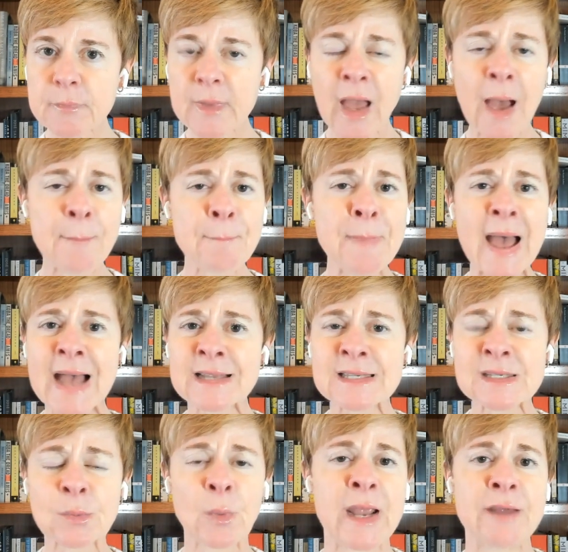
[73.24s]
A
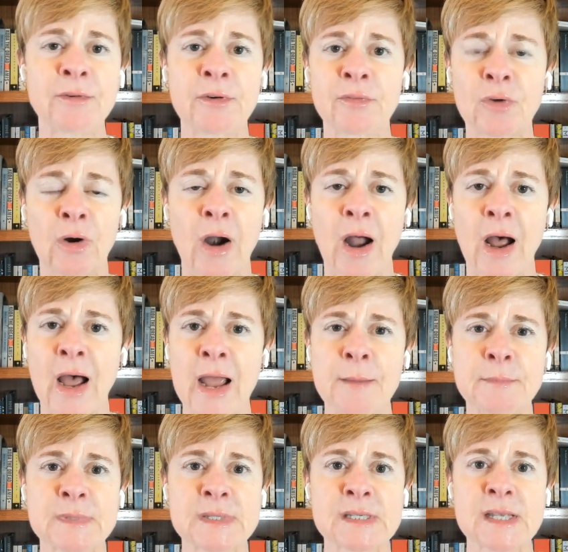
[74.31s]
mass wave of
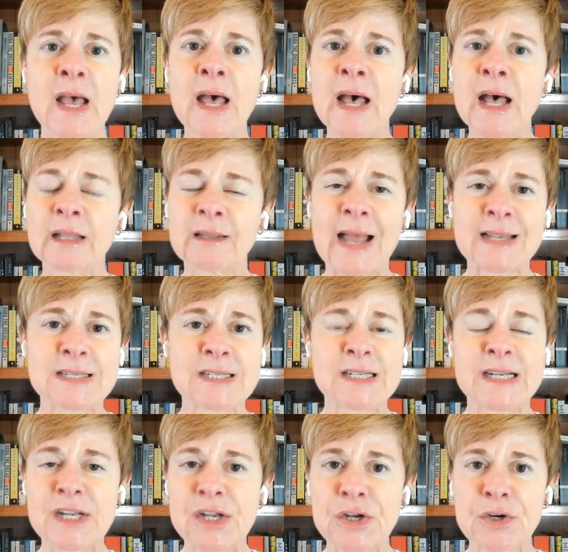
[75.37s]
crimes
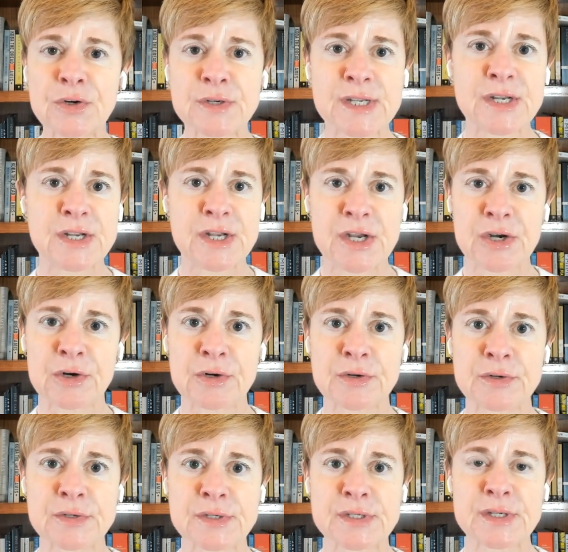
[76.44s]
lasting years and
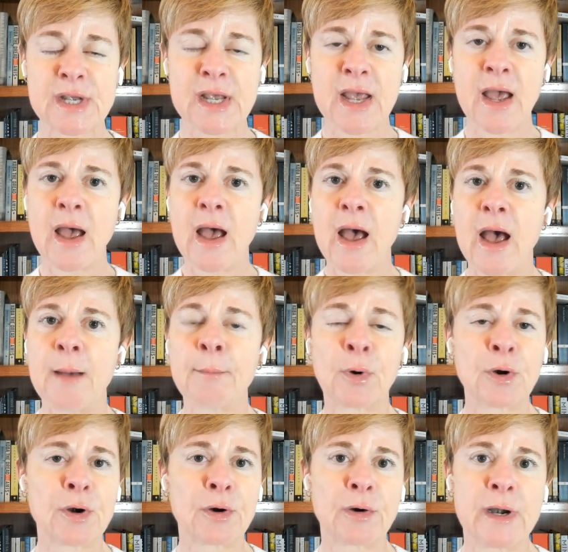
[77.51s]
years,
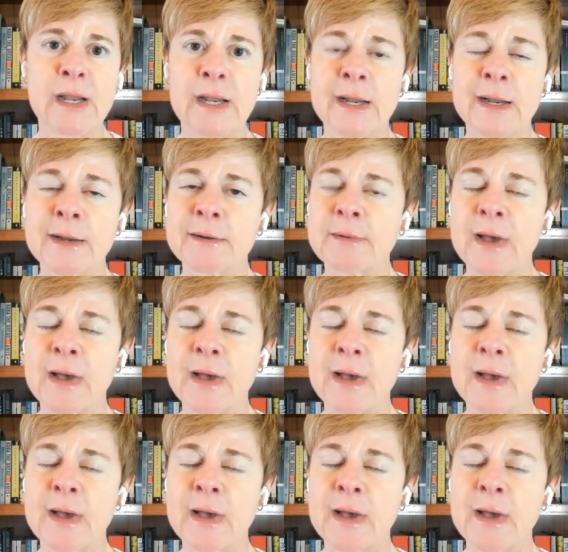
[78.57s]
murdering